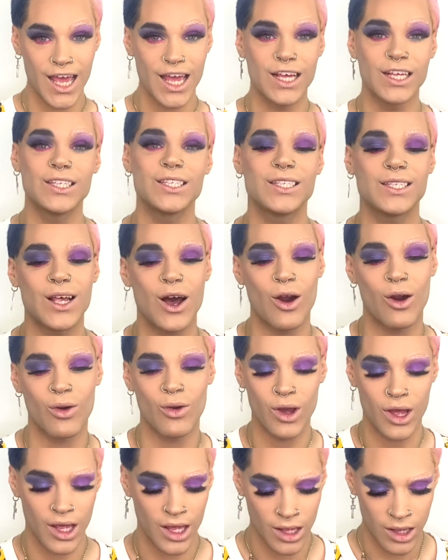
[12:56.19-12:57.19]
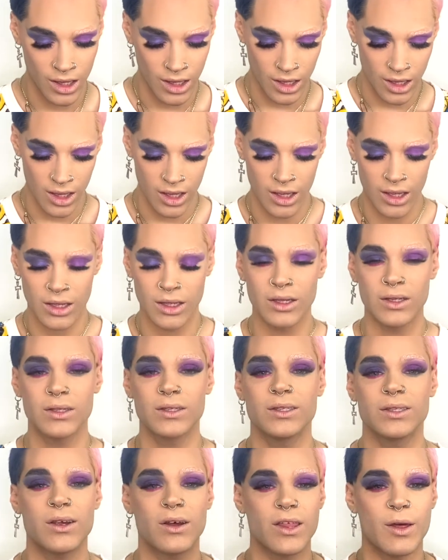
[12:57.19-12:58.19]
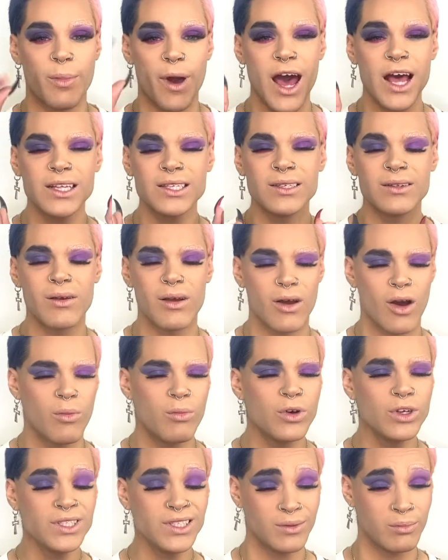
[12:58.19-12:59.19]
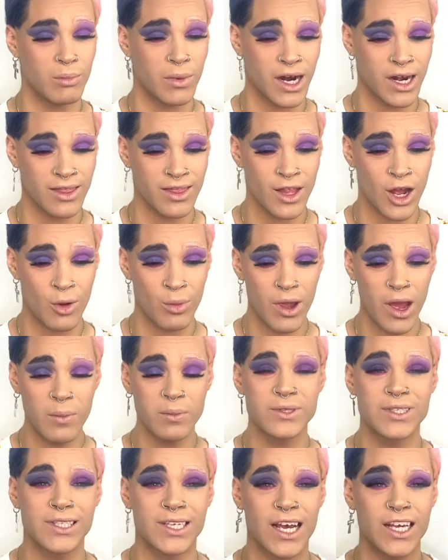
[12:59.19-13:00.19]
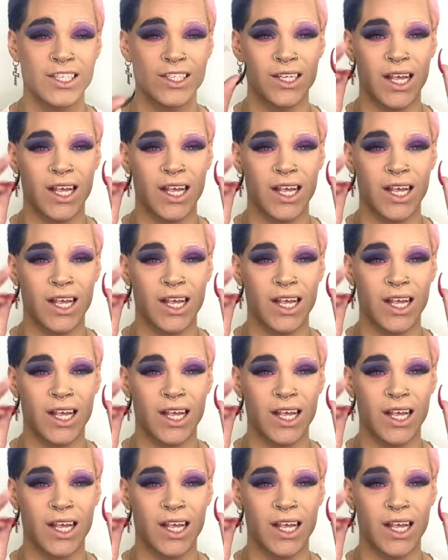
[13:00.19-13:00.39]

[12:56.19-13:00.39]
So the past almost month now, I've been obsessed,